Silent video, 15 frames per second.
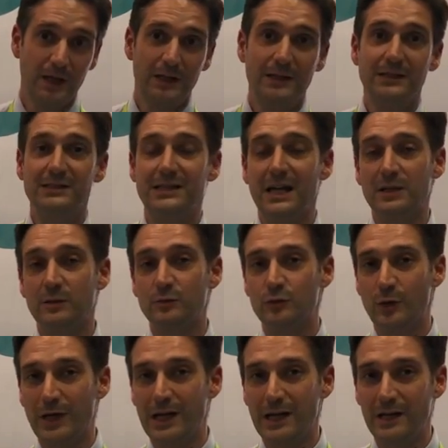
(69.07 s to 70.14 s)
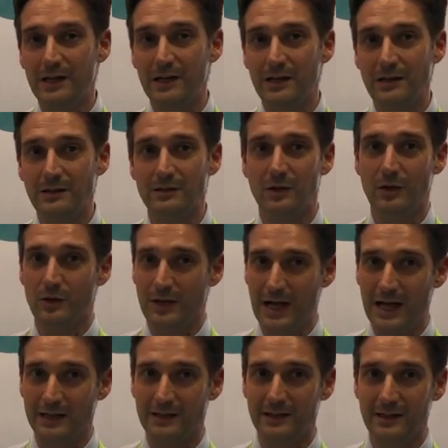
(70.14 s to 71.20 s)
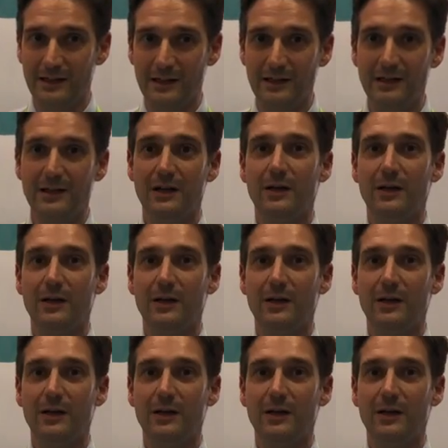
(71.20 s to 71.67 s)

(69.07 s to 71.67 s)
Instead of drilling or cutting,